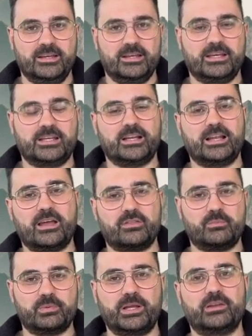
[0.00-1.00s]
and allow the
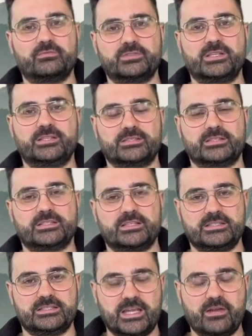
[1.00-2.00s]
blood of Jesus, His
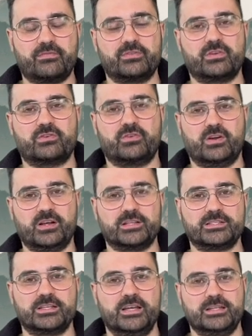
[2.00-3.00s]
death on the cross,
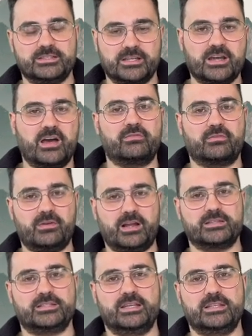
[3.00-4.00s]
to cover our
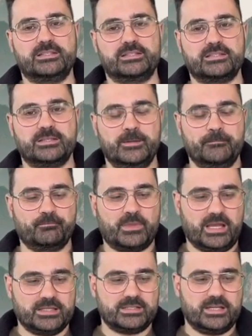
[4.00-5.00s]
sins
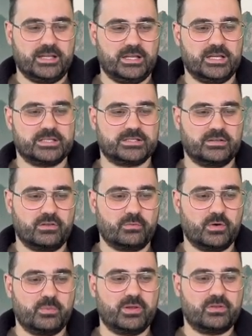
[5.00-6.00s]
and to heal us so that we'll
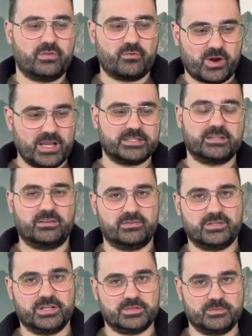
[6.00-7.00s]
be on the right side of
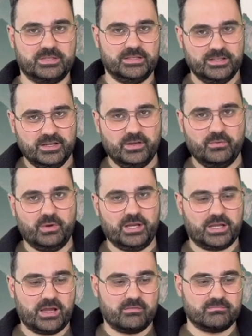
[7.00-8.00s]
judgment when it
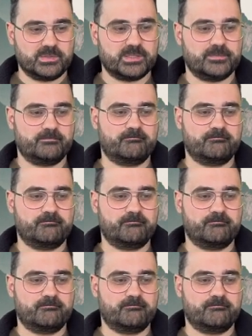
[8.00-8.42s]
comes.